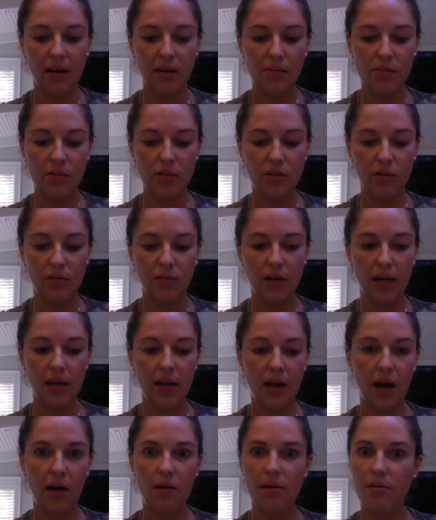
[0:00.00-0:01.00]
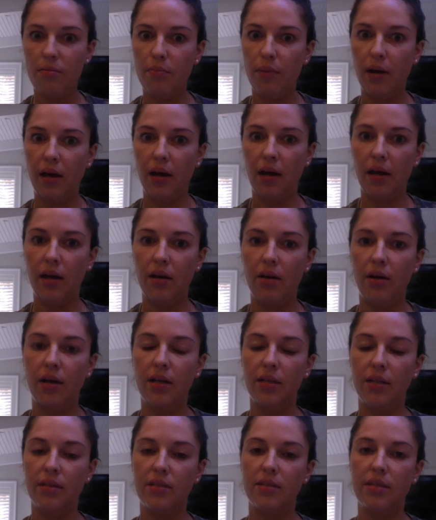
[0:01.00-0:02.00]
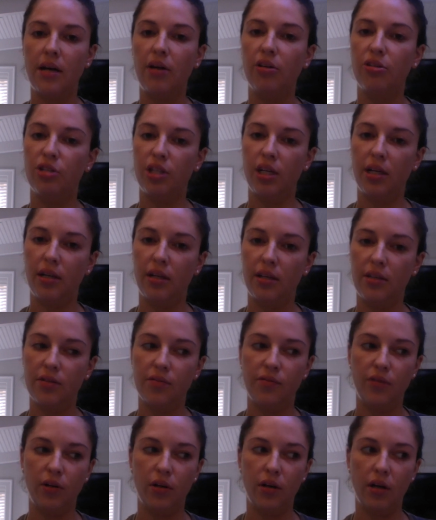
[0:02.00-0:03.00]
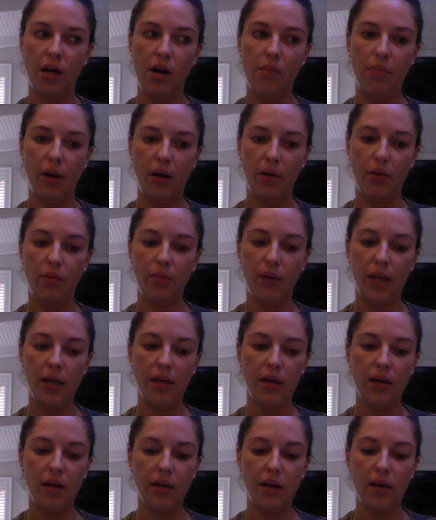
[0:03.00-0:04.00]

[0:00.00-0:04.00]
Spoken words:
So right now I've been on Xeljanz for about a week.